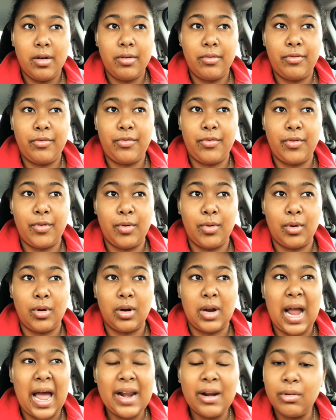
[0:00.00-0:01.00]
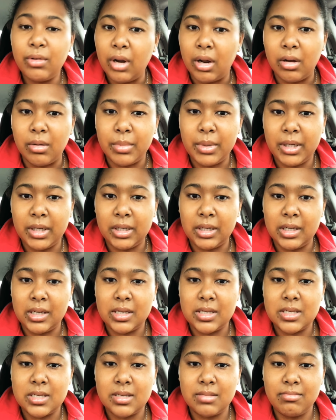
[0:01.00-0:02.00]
for, I don't know,
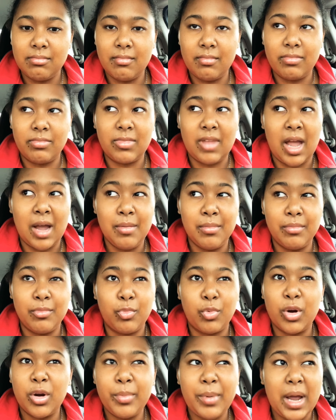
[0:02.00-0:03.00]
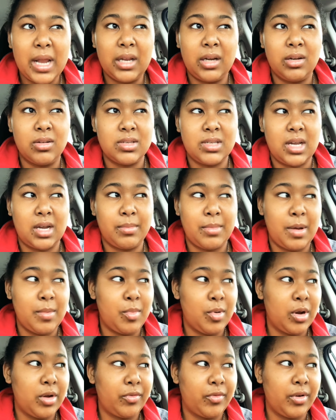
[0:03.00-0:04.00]
because I'm we're probably going to take my
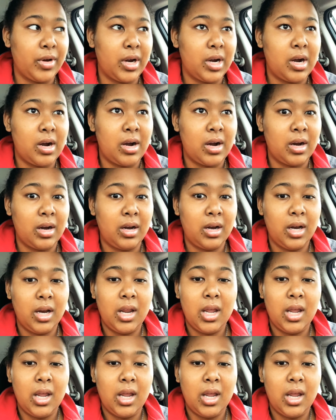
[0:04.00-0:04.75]
boyfriend car.